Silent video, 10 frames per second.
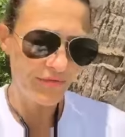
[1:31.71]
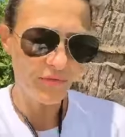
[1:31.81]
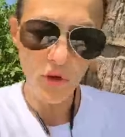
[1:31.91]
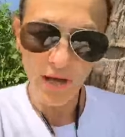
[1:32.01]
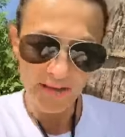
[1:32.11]
If
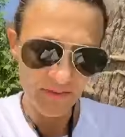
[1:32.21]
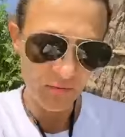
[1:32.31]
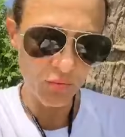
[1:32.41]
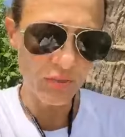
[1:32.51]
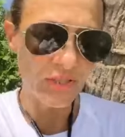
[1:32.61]
you don't have
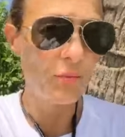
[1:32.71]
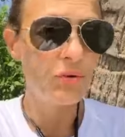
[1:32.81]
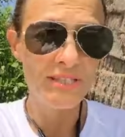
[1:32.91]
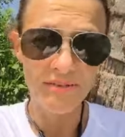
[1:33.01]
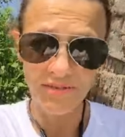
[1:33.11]
the
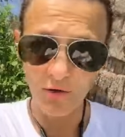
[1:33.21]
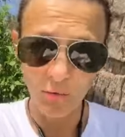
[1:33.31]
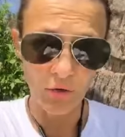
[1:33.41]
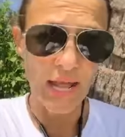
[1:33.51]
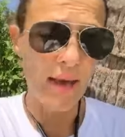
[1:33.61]
book is
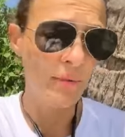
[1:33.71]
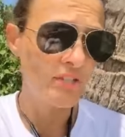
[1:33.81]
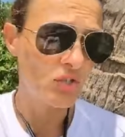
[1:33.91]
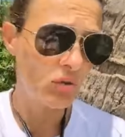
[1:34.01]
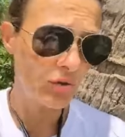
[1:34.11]
available on
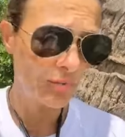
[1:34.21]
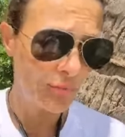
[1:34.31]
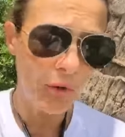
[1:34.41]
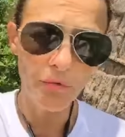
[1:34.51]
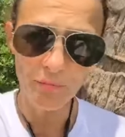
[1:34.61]
Amazon,
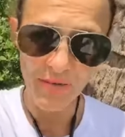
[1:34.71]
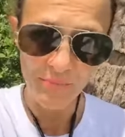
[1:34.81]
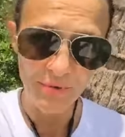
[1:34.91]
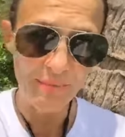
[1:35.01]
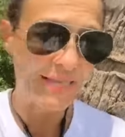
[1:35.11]
both
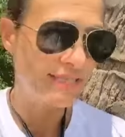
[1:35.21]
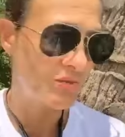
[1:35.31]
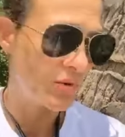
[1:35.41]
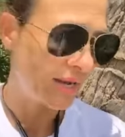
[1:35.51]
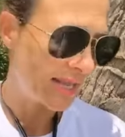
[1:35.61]
paperback
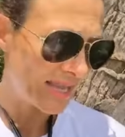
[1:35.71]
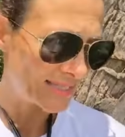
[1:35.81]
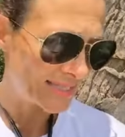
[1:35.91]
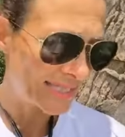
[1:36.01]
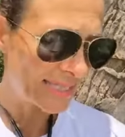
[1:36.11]
as well
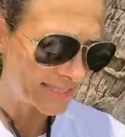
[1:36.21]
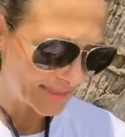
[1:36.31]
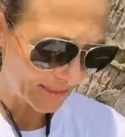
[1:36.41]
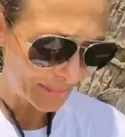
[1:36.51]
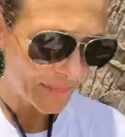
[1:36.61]
as
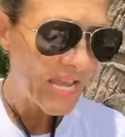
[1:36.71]
Kindle.